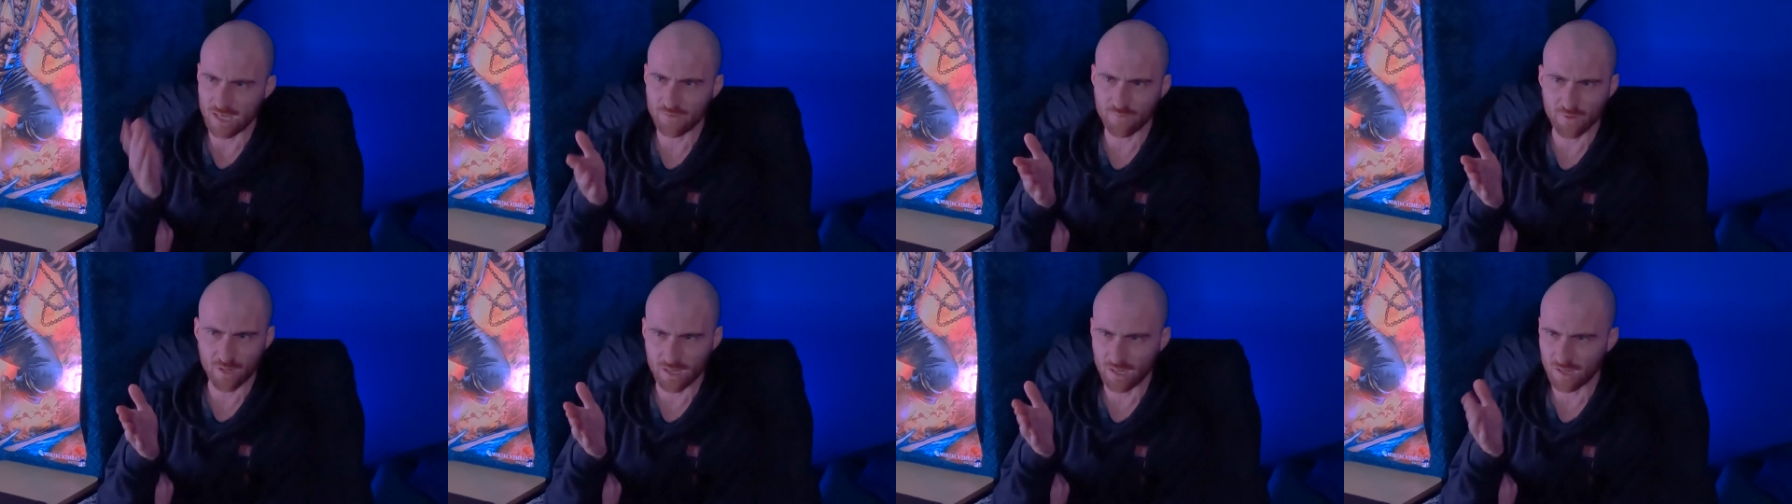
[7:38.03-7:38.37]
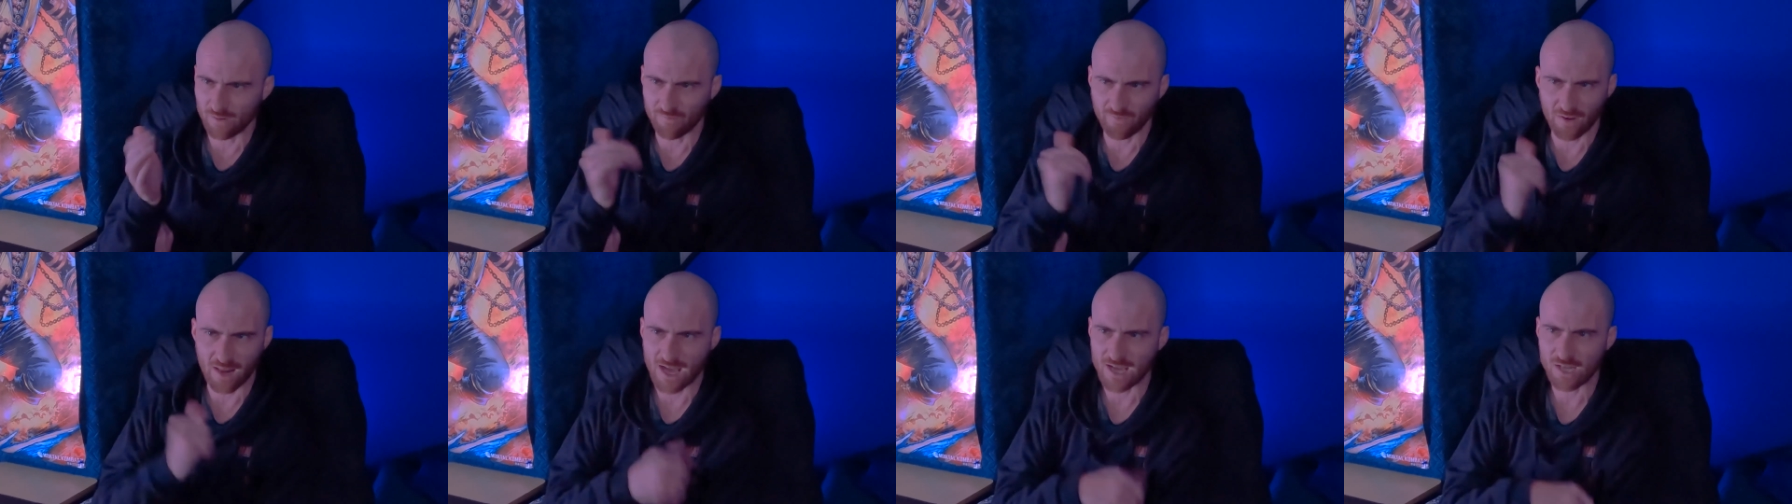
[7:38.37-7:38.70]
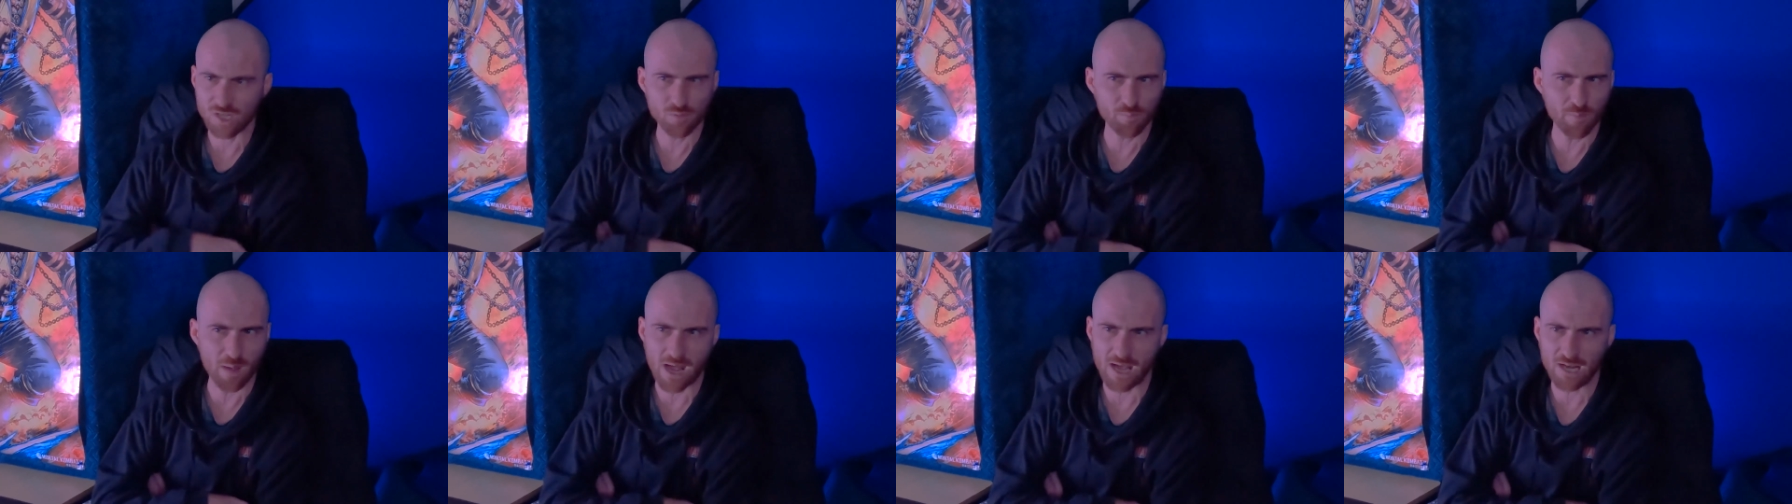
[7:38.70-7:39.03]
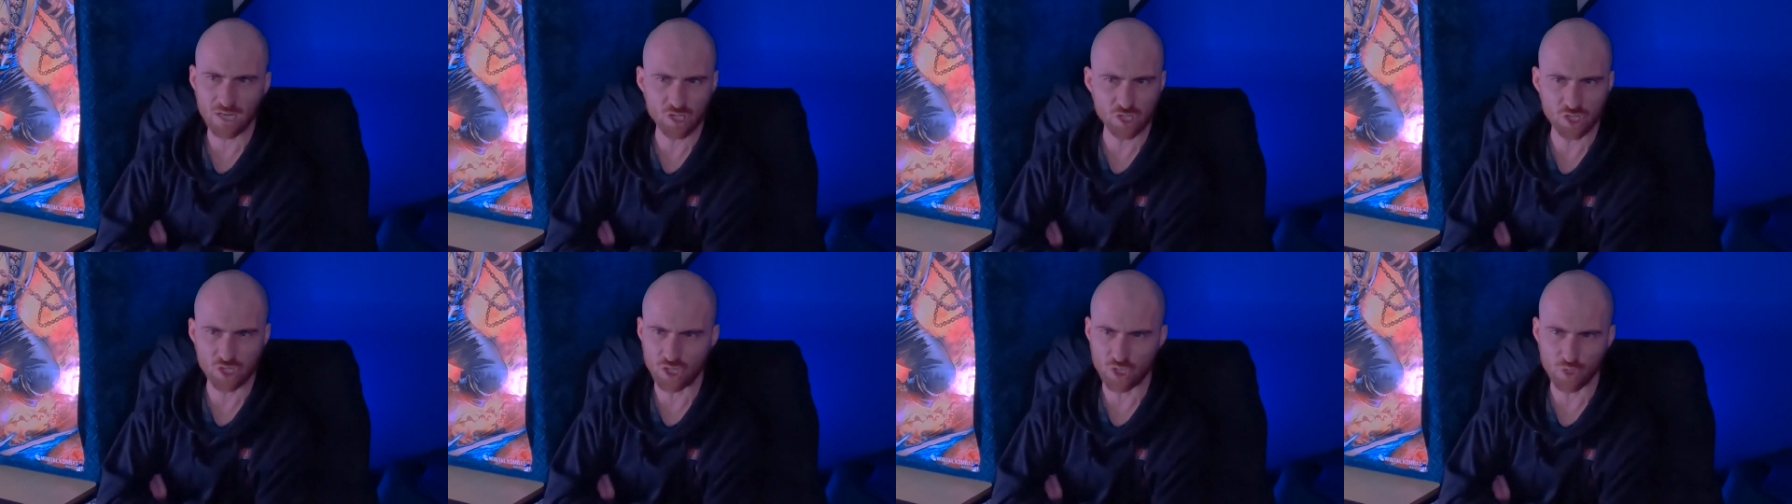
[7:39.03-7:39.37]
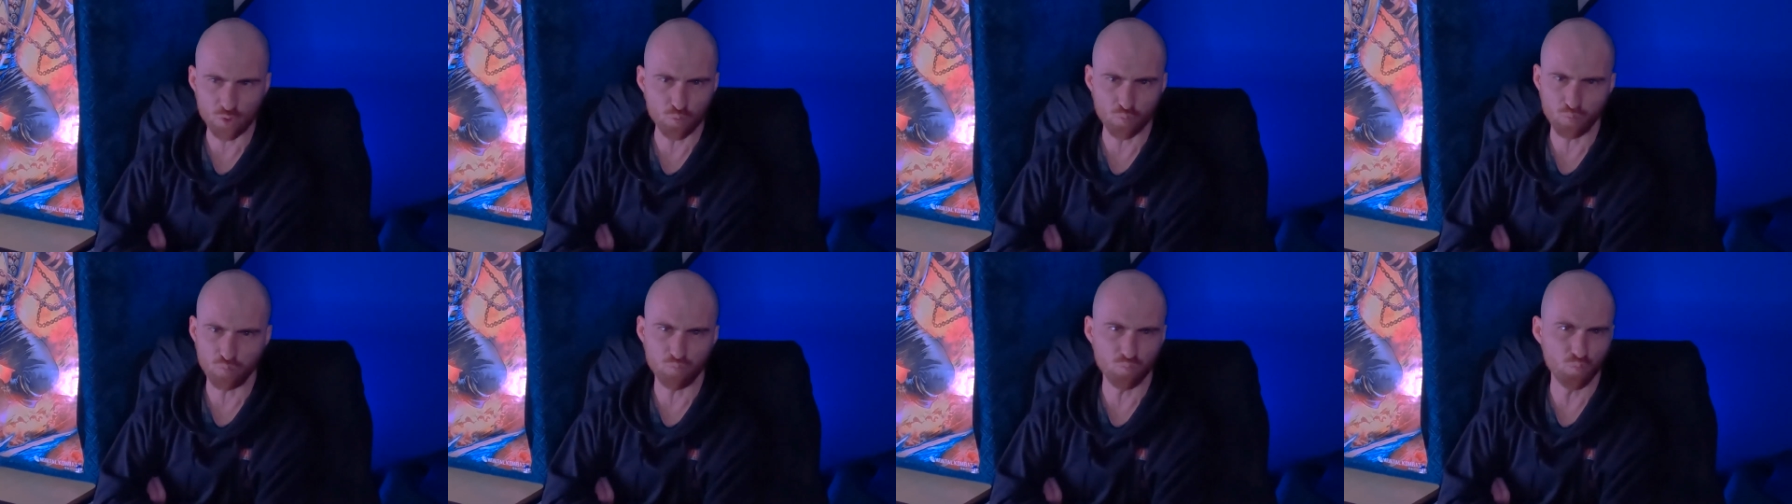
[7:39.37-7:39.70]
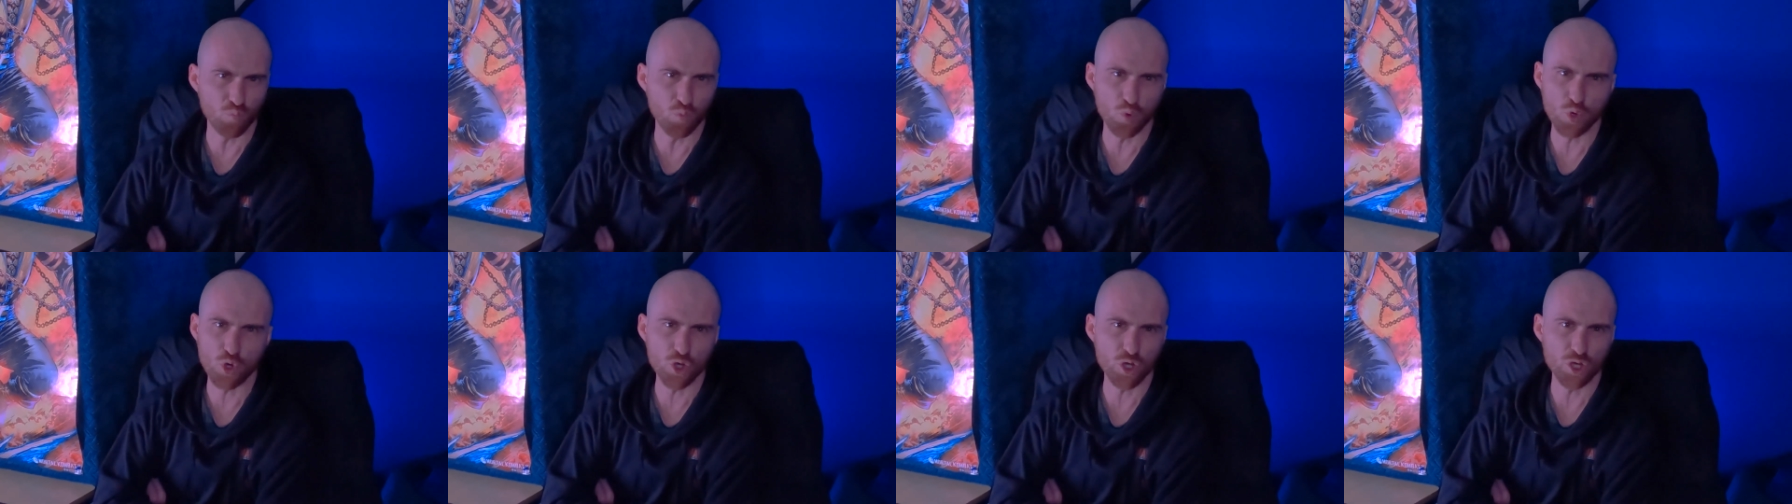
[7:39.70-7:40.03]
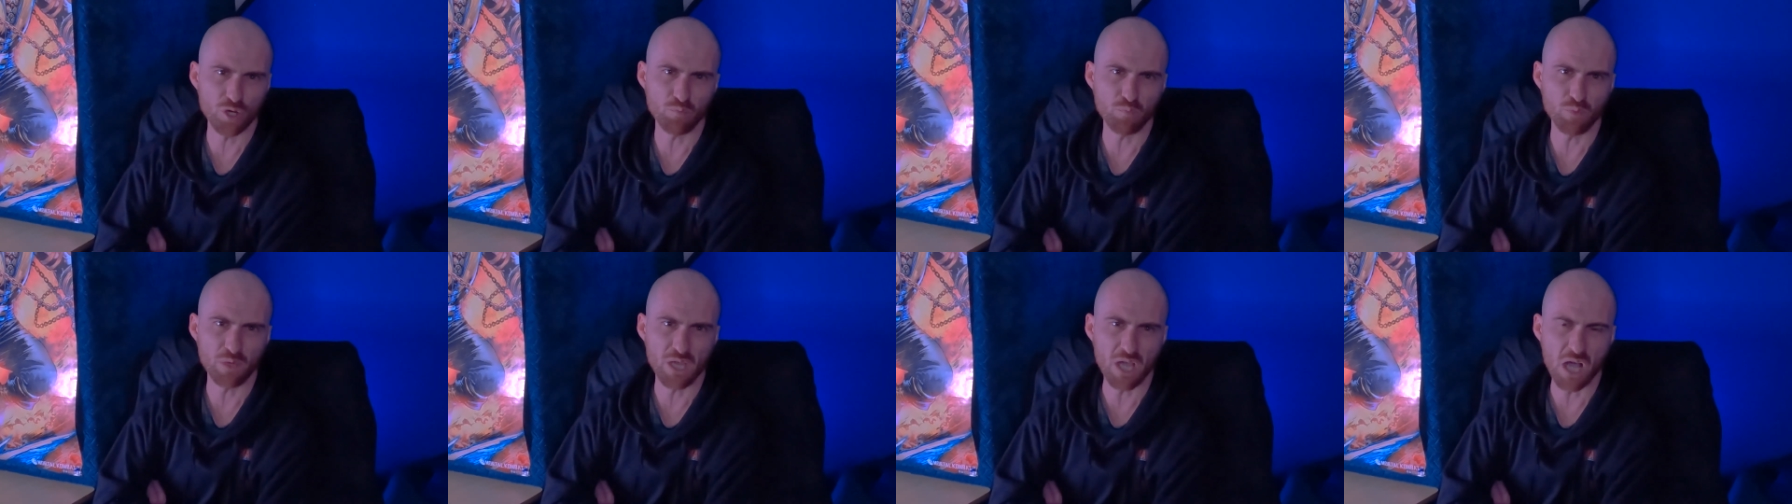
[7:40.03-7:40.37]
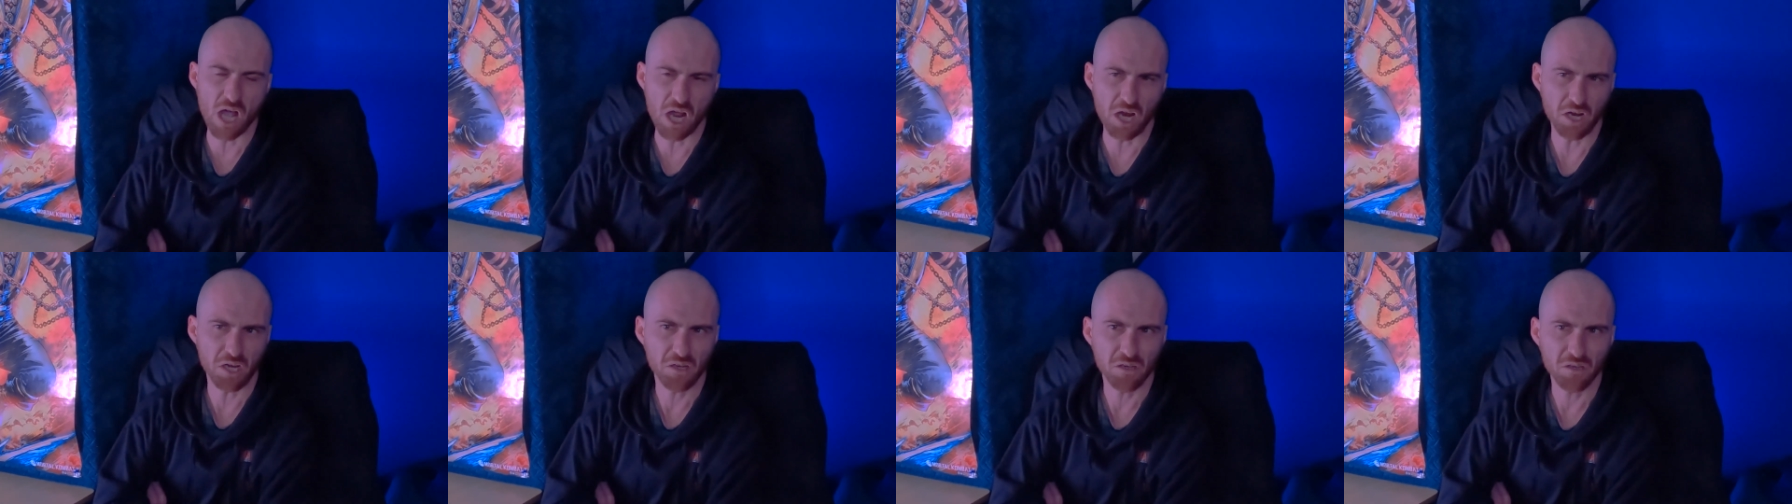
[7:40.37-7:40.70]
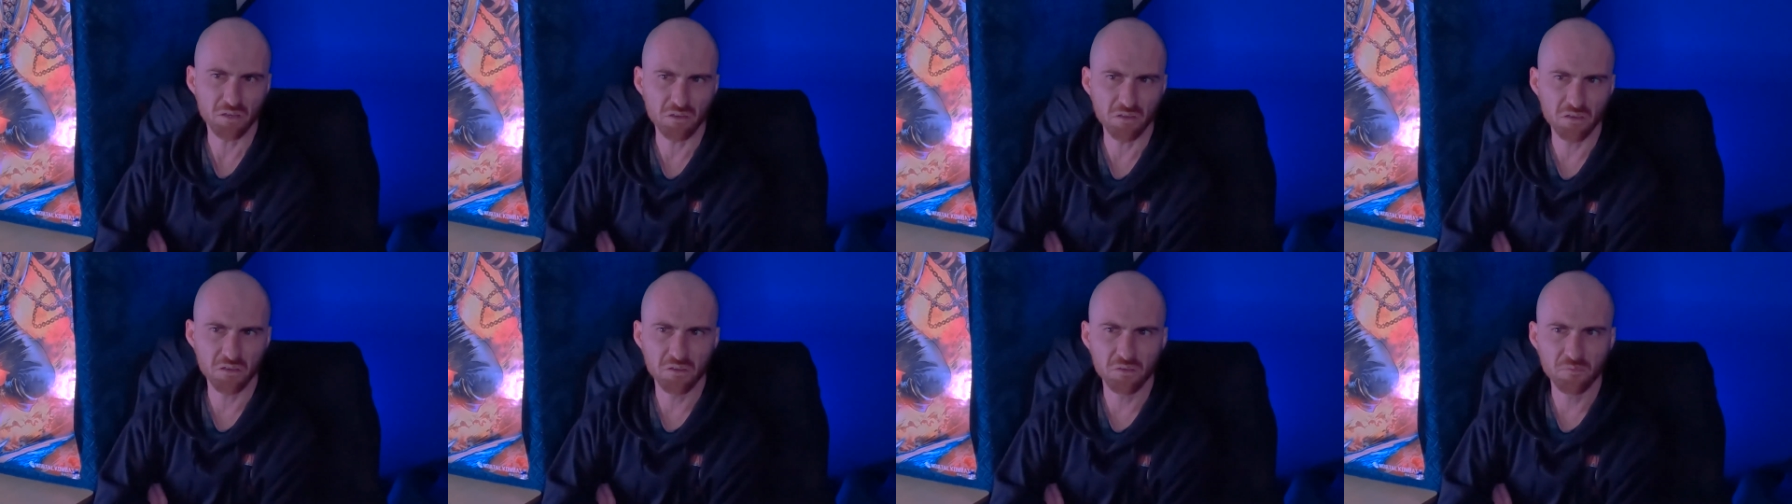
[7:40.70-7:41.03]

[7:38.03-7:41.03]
even in the flashback, she weren't young,